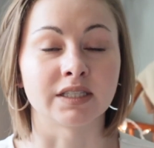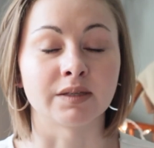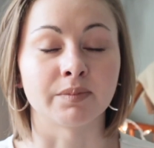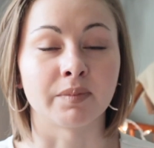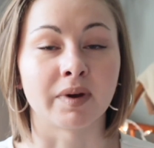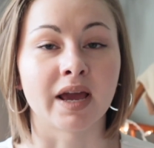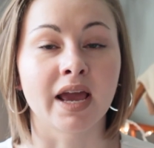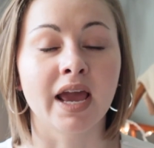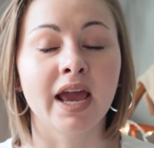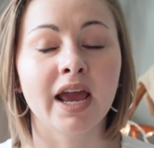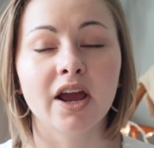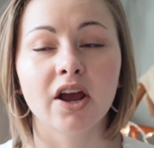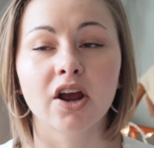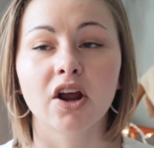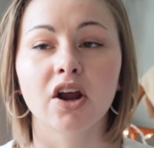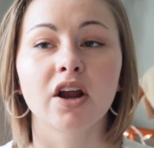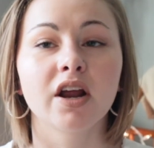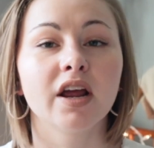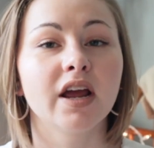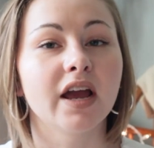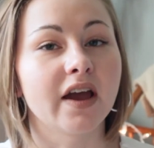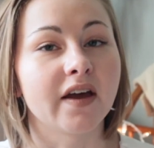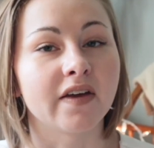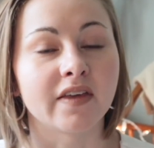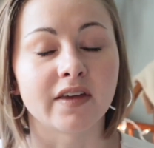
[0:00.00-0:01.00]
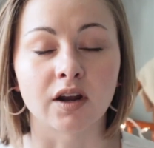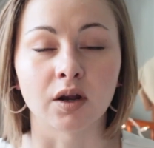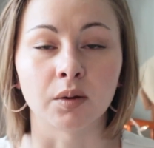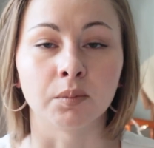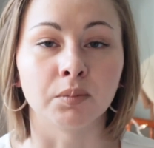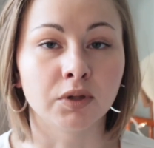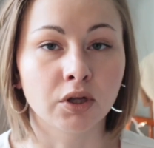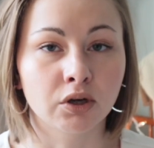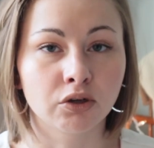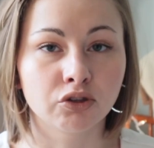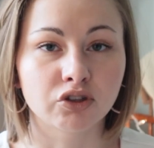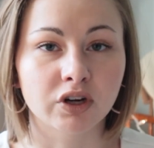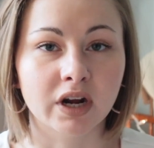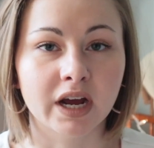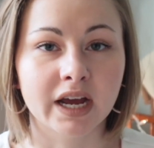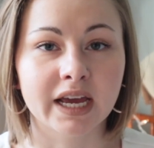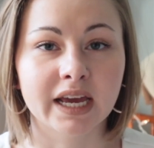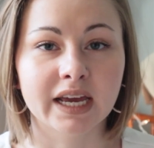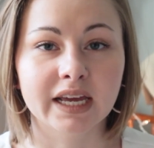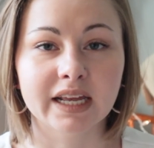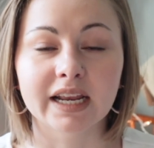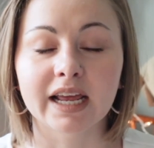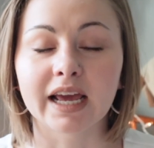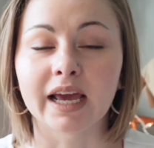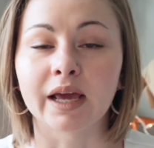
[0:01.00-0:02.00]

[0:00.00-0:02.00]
in my hair and I'll blow dry it.